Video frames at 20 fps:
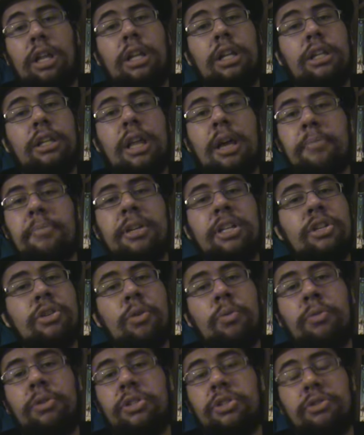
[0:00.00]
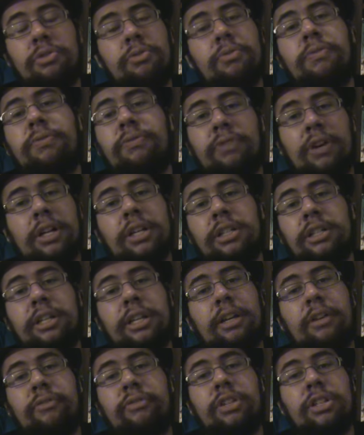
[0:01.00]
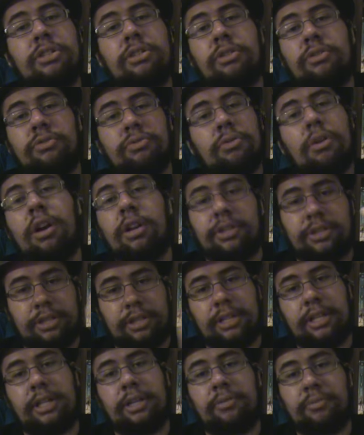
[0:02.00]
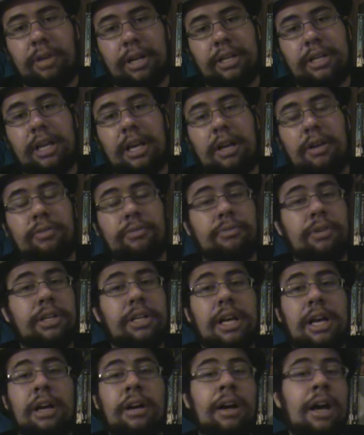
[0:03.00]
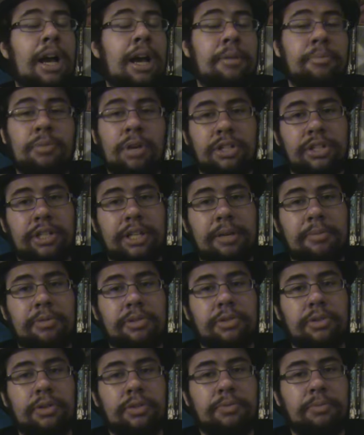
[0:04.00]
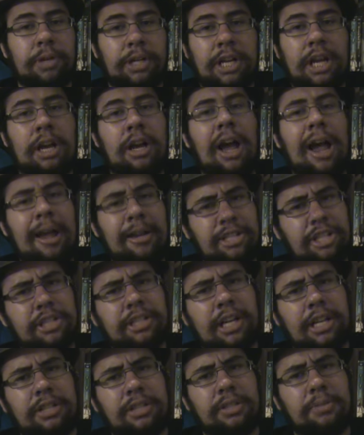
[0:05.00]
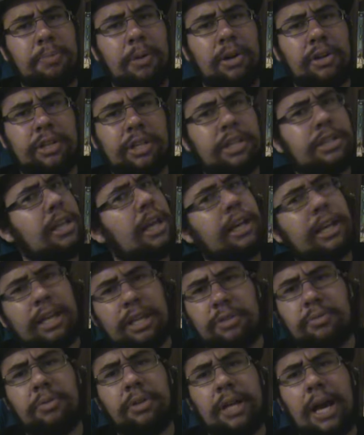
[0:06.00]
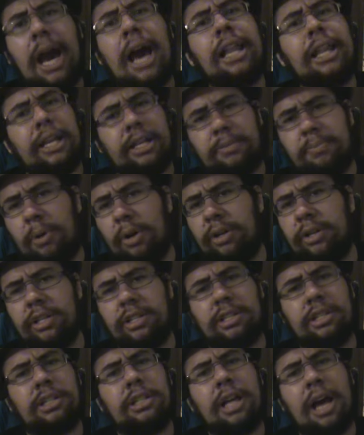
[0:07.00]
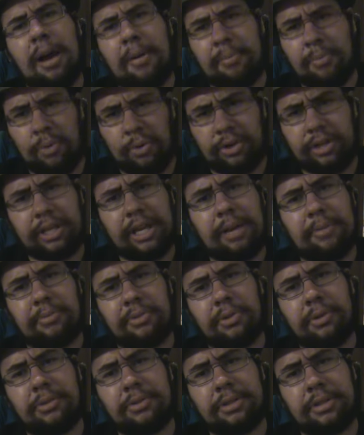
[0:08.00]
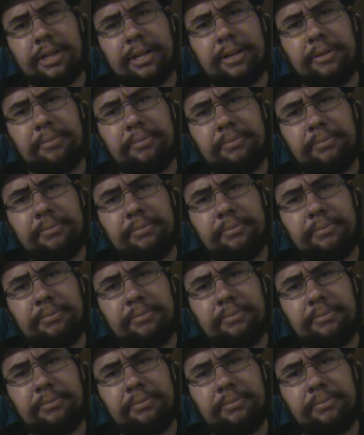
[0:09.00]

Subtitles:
Let me know what you fucking think of this atrocity right now. Right now, I'm watching Game of Thrones. Right now, I just got into Spartacus, and guess what? I like Spartacus a lot more than Game of Thrones now.